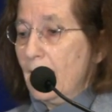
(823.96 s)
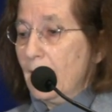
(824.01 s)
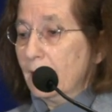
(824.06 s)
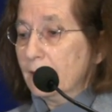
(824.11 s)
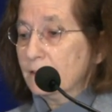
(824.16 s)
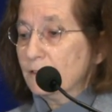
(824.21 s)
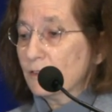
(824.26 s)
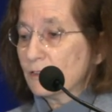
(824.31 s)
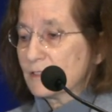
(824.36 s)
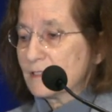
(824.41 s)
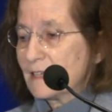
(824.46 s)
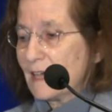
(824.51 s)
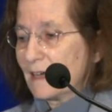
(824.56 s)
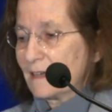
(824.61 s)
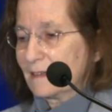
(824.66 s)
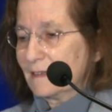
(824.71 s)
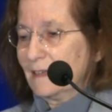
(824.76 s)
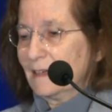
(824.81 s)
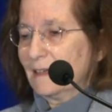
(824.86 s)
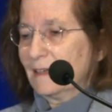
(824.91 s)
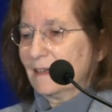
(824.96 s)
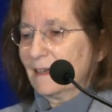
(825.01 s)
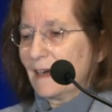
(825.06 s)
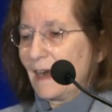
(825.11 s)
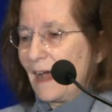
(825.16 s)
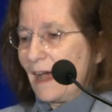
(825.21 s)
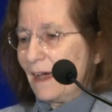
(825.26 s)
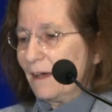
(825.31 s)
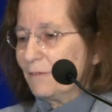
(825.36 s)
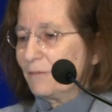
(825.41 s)
Those are the
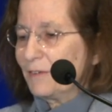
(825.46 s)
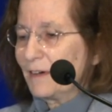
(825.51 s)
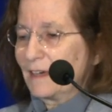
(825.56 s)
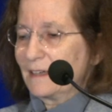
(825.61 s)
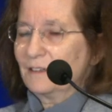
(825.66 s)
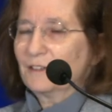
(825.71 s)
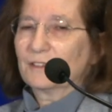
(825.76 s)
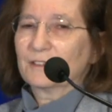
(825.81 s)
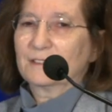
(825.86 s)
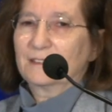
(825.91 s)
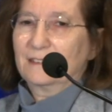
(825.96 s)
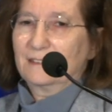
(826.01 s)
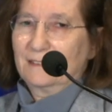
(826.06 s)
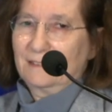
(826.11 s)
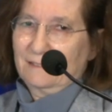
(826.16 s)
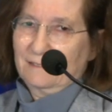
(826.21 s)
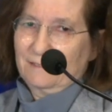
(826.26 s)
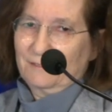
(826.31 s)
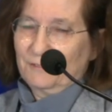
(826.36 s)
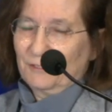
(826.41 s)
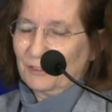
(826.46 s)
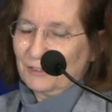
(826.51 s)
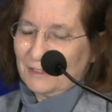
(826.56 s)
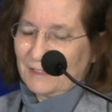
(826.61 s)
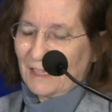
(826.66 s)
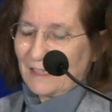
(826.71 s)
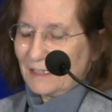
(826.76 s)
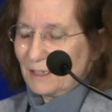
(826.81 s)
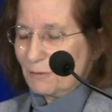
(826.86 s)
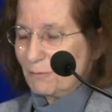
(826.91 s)
graphs. I don't
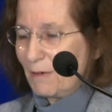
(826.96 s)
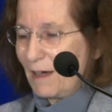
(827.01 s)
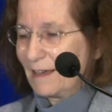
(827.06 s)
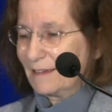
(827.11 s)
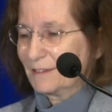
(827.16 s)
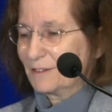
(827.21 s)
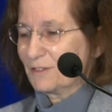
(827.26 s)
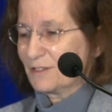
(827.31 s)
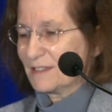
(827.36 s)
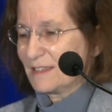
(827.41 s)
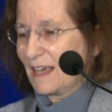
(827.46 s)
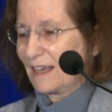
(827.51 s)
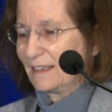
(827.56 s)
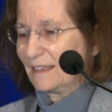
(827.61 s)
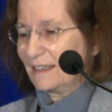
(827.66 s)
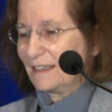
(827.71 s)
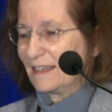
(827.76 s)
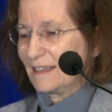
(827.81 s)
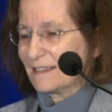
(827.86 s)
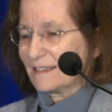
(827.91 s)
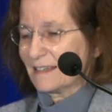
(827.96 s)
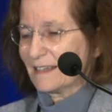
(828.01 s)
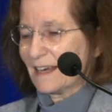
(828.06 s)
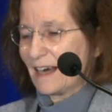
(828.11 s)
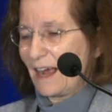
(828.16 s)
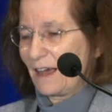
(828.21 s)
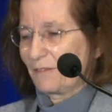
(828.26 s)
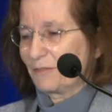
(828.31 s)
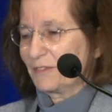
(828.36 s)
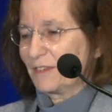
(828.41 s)
want anyone to study this
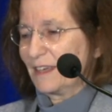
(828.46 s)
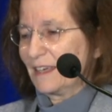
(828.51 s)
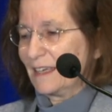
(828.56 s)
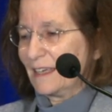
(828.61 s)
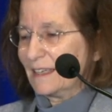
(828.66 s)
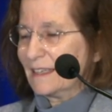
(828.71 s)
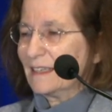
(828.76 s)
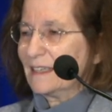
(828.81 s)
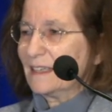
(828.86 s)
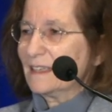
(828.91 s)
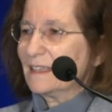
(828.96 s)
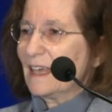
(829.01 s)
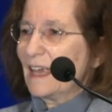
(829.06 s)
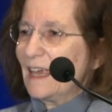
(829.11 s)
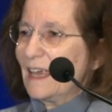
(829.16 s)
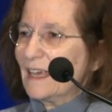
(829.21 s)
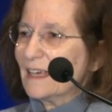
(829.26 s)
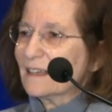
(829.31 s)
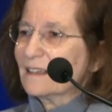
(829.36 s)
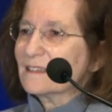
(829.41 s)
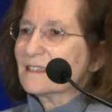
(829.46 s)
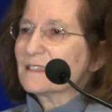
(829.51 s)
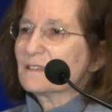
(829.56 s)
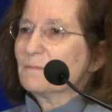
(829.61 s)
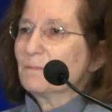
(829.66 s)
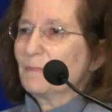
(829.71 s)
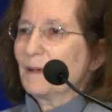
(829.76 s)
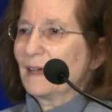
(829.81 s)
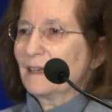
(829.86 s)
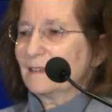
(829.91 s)
graph in details,
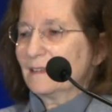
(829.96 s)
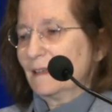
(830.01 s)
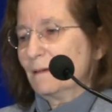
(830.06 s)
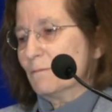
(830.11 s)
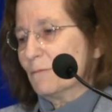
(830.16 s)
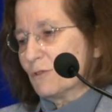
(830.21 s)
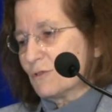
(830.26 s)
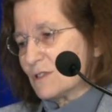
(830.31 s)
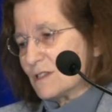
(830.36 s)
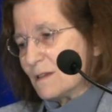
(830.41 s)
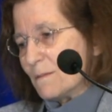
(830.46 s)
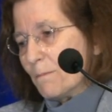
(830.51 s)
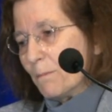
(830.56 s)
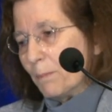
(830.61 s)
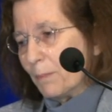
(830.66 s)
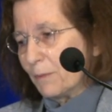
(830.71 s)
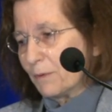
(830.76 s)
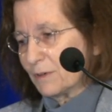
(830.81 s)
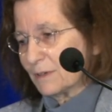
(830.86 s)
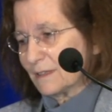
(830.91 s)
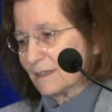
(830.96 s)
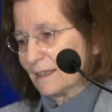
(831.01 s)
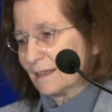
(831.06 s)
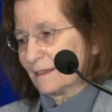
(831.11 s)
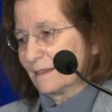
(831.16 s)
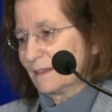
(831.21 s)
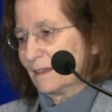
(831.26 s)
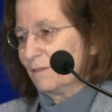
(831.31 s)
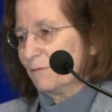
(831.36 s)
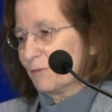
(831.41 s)
but the most
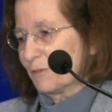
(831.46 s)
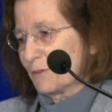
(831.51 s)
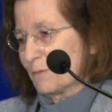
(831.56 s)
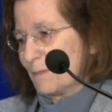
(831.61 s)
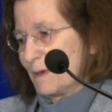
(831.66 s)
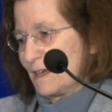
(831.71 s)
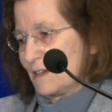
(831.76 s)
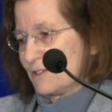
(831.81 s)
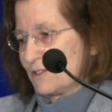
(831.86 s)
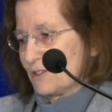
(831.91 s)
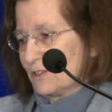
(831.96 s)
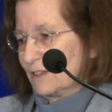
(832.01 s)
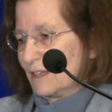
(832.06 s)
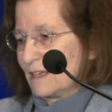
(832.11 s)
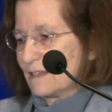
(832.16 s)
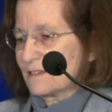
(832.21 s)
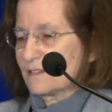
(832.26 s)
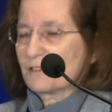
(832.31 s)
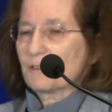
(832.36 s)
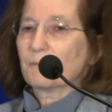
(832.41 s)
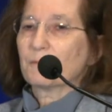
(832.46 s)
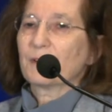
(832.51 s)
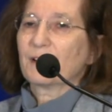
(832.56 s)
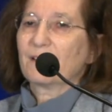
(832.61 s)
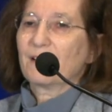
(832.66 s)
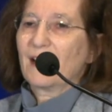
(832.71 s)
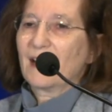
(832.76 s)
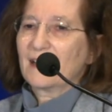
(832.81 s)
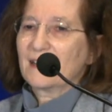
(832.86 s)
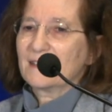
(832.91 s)
important information is
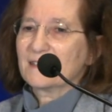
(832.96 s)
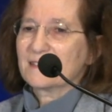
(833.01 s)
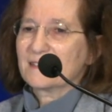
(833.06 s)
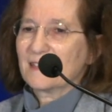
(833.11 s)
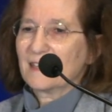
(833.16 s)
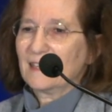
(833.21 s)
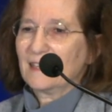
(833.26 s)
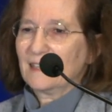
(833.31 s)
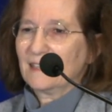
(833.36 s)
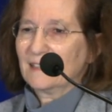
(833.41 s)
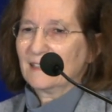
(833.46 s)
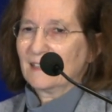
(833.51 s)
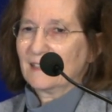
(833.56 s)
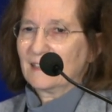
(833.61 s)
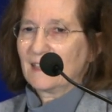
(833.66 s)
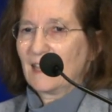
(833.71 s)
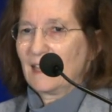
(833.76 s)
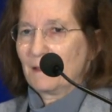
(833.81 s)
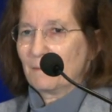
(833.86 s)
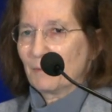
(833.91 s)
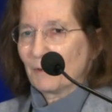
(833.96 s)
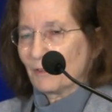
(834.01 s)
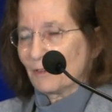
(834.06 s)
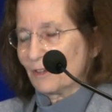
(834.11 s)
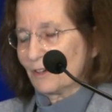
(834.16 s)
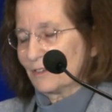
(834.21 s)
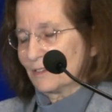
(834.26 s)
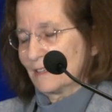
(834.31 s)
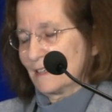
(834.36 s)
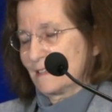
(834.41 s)
summarized in the table
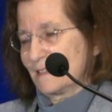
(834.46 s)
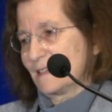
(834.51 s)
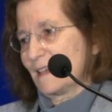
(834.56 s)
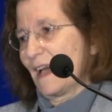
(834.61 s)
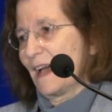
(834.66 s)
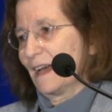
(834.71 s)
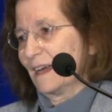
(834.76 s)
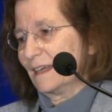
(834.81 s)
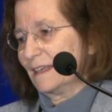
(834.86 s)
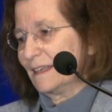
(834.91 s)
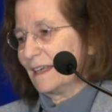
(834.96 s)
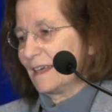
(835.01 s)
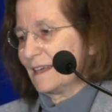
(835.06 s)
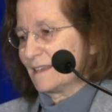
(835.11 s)
on the side.